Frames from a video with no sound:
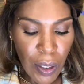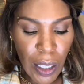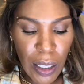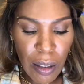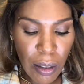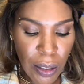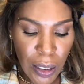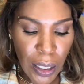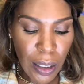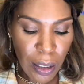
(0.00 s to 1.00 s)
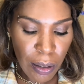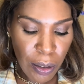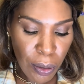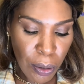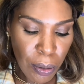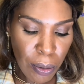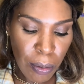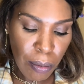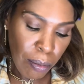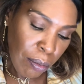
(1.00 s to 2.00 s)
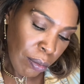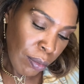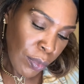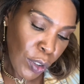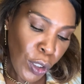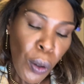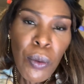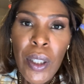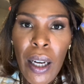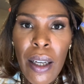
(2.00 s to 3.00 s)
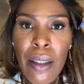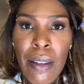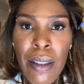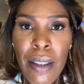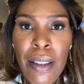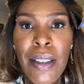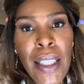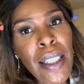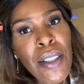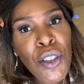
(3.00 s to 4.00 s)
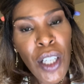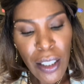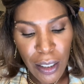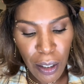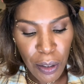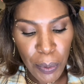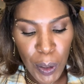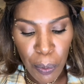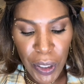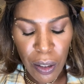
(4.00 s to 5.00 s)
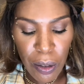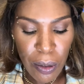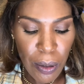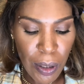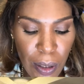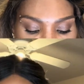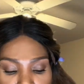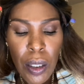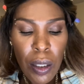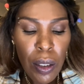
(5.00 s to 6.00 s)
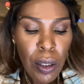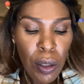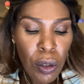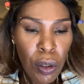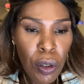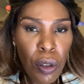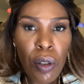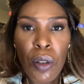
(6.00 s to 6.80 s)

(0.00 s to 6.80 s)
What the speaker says: It looks like a little donut. It looks like a little chocolate donut with sprinkles. Brush.